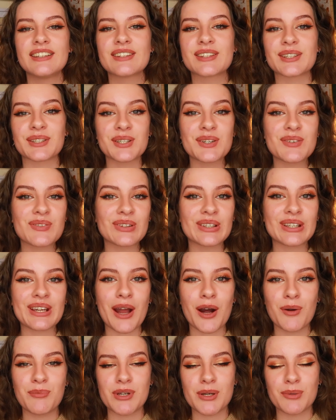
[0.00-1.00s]
So hopefully
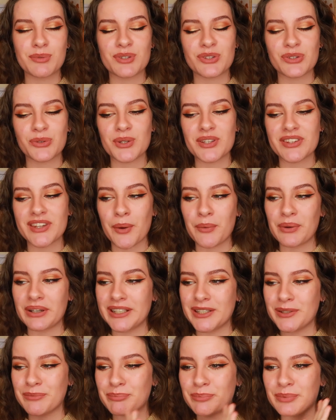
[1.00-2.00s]
I'll be able to squeeze that one in,